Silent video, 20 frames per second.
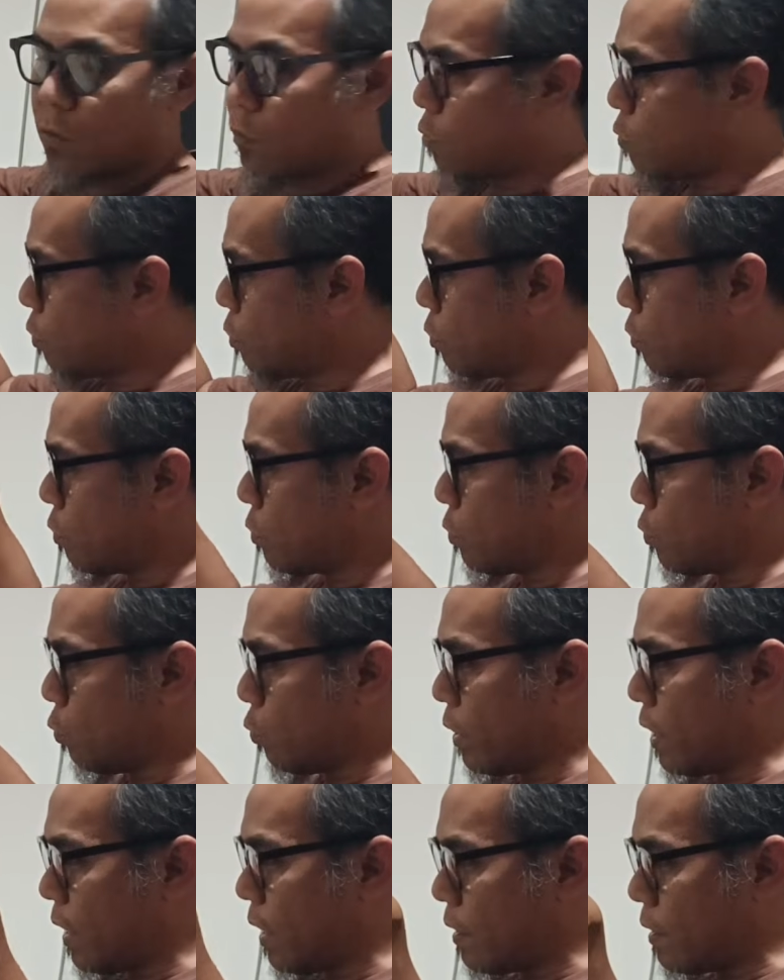So
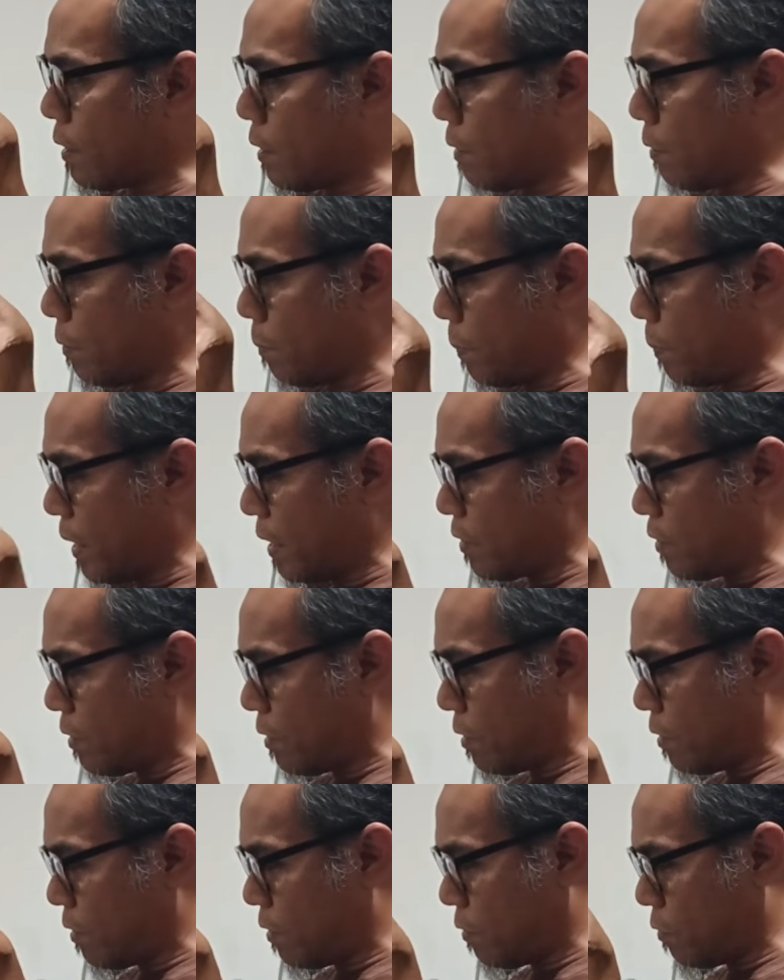to get the
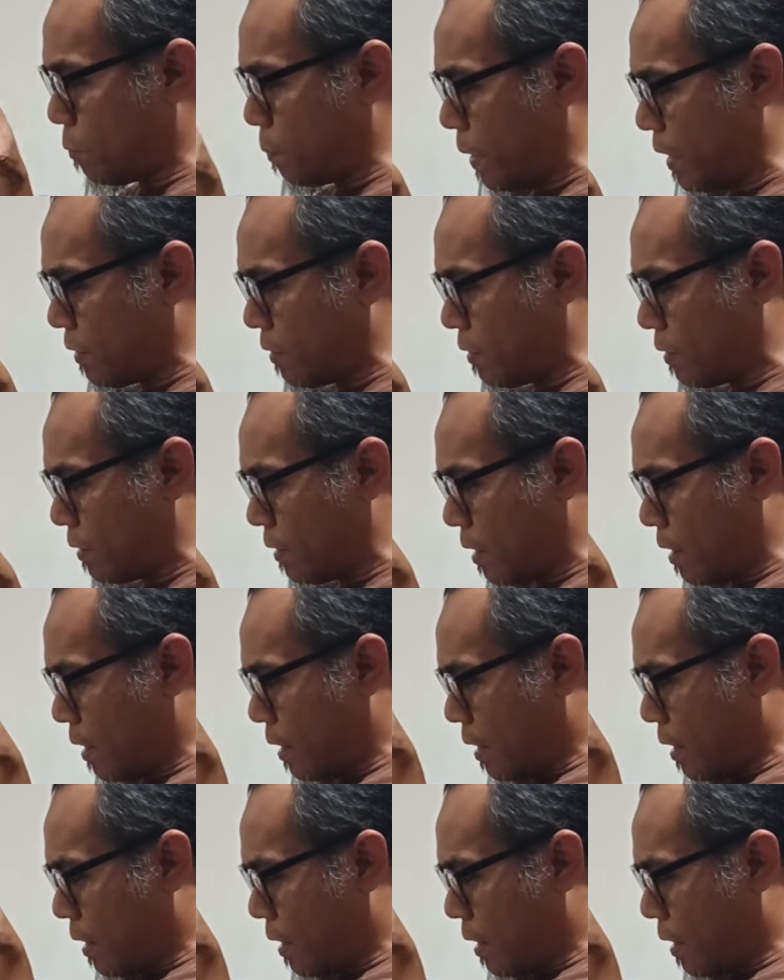best space,